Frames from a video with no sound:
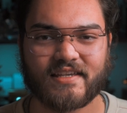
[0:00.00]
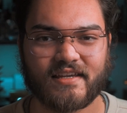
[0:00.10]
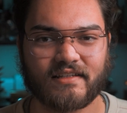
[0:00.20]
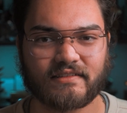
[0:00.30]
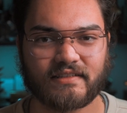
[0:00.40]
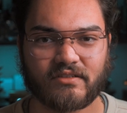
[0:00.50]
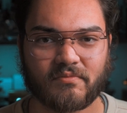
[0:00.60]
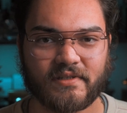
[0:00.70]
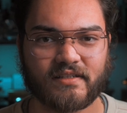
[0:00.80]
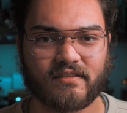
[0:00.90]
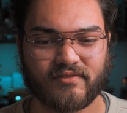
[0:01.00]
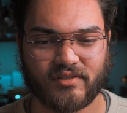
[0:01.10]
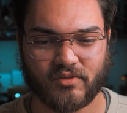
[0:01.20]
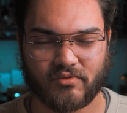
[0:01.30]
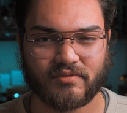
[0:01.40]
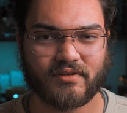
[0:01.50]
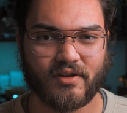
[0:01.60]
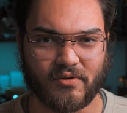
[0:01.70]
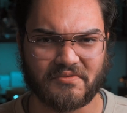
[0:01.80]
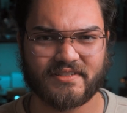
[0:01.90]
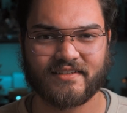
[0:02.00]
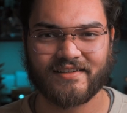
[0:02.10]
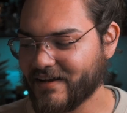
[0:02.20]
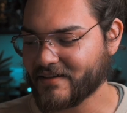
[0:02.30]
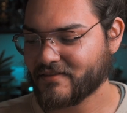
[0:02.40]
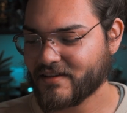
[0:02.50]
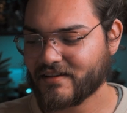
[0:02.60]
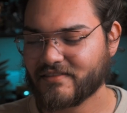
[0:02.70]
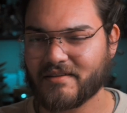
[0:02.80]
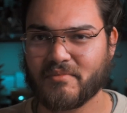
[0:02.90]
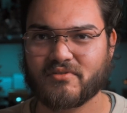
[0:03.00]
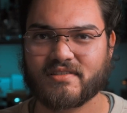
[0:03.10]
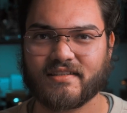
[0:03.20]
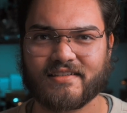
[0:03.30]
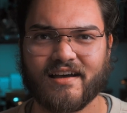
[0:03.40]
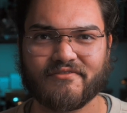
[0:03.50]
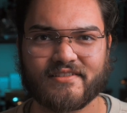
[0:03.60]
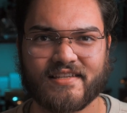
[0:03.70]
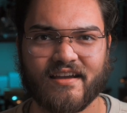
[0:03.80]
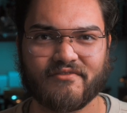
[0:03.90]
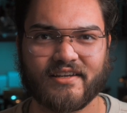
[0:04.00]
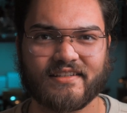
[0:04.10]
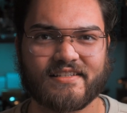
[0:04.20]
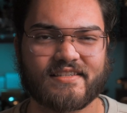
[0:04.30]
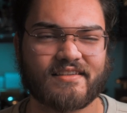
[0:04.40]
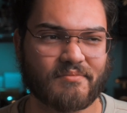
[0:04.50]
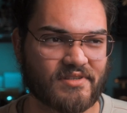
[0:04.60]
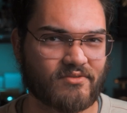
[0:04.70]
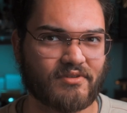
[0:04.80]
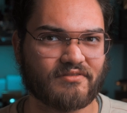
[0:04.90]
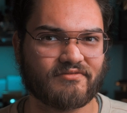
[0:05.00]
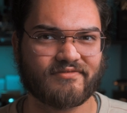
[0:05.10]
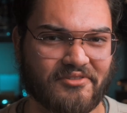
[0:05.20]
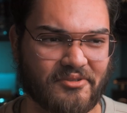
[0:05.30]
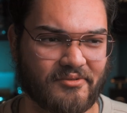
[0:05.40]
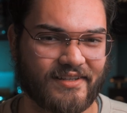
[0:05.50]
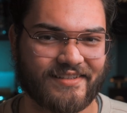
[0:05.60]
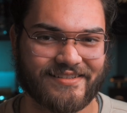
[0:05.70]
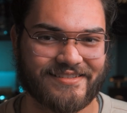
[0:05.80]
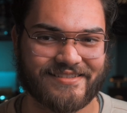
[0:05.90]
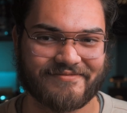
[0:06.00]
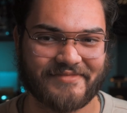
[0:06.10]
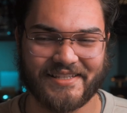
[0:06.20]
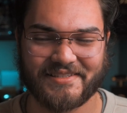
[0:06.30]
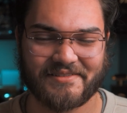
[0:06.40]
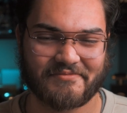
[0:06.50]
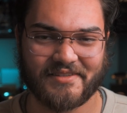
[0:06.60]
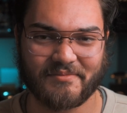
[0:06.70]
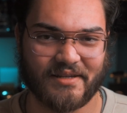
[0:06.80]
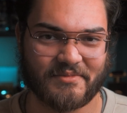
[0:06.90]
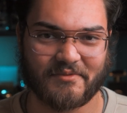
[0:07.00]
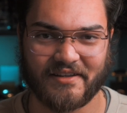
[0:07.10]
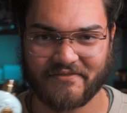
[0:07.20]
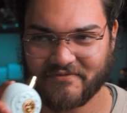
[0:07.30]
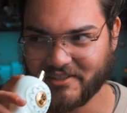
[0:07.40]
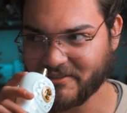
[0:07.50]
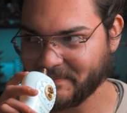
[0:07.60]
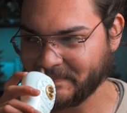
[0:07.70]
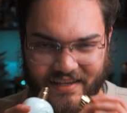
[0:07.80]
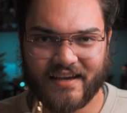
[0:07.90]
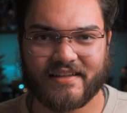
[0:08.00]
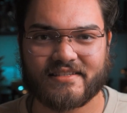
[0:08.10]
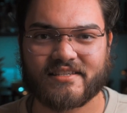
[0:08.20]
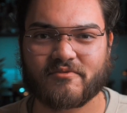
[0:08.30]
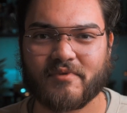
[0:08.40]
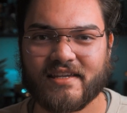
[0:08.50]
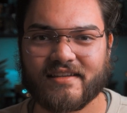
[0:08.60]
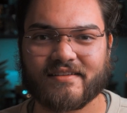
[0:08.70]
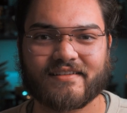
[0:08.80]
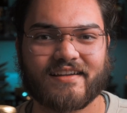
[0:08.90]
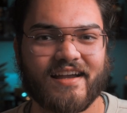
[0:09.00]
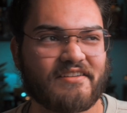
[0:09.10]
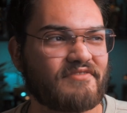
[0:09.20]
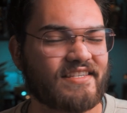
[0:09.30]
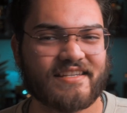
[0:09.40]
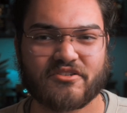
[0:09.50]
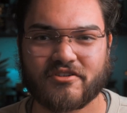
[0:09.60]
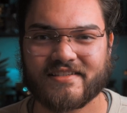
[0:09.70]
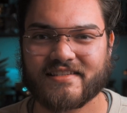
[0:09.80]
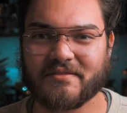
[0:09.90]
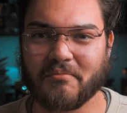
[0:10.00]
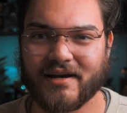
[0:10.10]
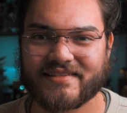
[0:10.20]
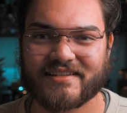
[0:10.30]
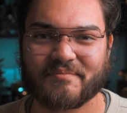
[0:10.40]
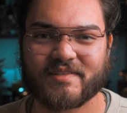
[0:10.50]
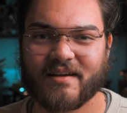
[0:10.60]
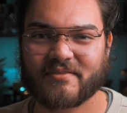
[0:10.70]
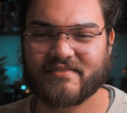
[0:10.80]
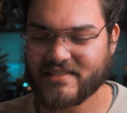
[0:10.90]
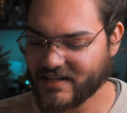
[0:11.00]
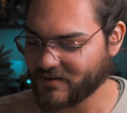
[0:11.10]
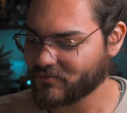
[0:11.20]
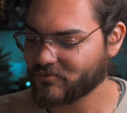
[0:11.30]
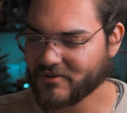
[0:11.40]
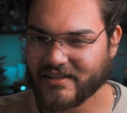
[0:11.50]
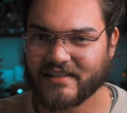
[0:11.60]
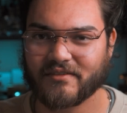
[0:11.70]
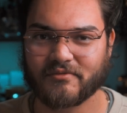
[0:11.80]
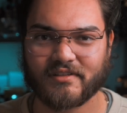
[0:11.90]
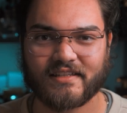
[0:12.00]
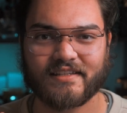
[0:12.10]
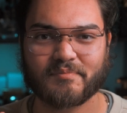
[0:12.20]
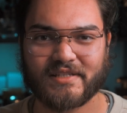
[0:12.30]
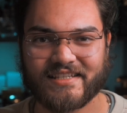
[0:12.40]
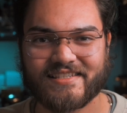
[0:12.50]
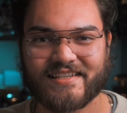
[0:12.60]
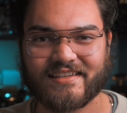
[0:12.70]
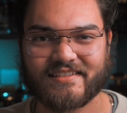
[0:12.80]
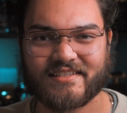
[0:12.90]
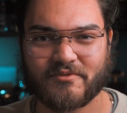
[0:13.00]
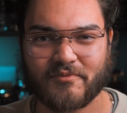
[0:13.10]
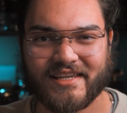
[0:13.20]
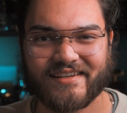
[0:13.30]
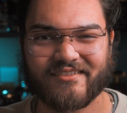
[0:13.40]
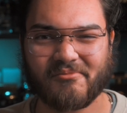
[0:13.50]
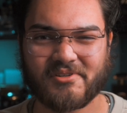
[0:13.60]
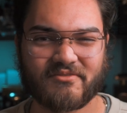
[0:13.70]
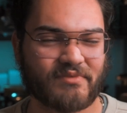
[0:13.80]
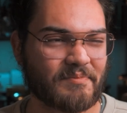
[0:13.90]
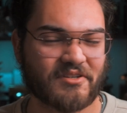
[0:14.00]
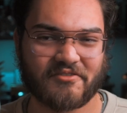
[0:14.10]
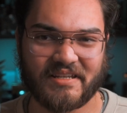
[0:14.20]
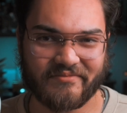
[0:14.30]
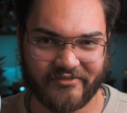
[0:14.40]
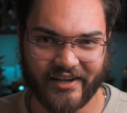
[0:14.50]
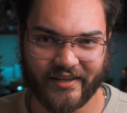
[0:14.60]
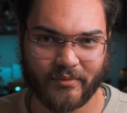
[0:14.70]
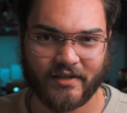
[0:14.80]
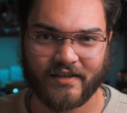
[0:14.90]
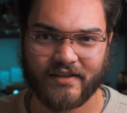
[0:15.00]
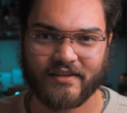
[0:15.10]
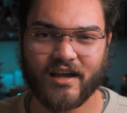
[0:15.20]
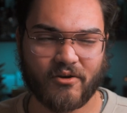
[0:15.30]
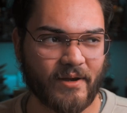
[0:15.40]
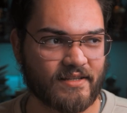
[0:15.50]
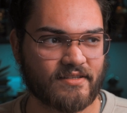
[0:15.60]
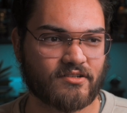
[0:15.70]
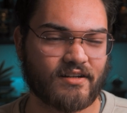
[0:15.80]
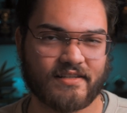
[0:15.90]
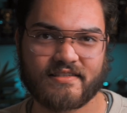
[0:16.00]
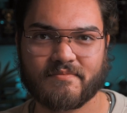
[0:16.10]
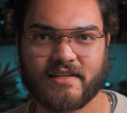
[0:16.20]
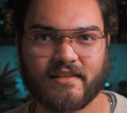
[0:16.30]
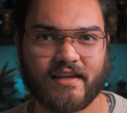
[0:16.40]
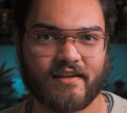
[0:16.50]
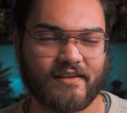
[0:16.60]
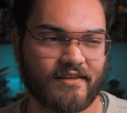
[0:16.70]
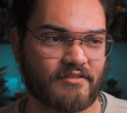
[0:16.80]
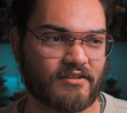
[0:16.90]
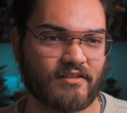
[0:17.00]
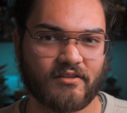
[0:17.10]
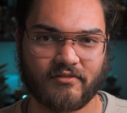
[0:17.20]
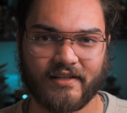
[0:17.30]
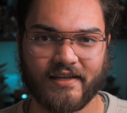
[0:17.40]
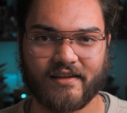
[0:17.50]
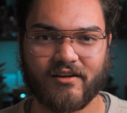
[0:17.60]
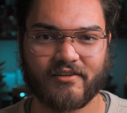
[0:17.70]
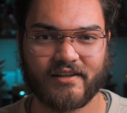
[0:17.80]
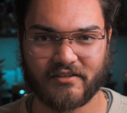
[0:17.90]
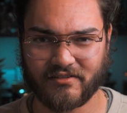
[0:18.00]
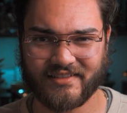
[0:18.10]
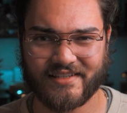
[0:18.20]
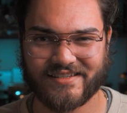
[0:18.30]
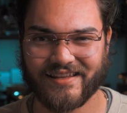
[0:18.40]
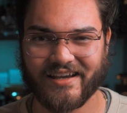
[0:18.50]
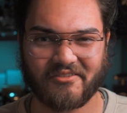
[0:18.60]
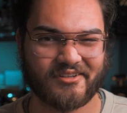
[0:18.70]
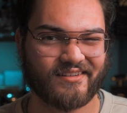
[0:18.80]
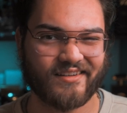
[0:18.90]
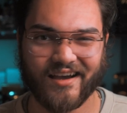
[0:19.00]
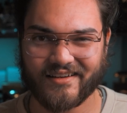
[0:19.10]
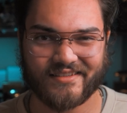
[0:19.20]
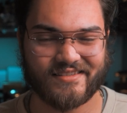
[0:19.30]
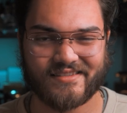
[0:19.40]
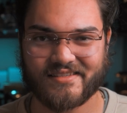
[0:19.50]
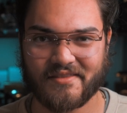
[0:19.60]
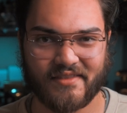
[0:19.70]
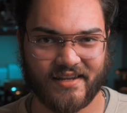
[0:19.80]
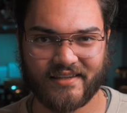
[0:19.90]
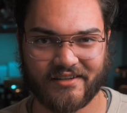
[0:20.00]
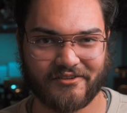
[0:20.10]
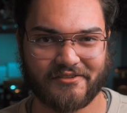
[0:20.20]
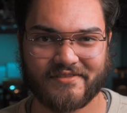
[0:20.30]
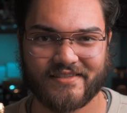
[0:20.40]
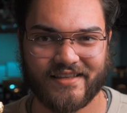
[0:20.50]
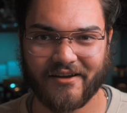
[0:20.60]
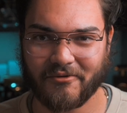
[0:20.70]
get a little bit of an oud note. I think that most Lattafas have at least some sort of oud, at least that's sometimes what I feel. Yeah, that sweet kind of citrus and musk up top gives it a really, really pleasing, sweet, and almost whipped cream vibe. Not quite as strong as something like another clone like Ariana Grande's Cloud, not as synthetic and gross as that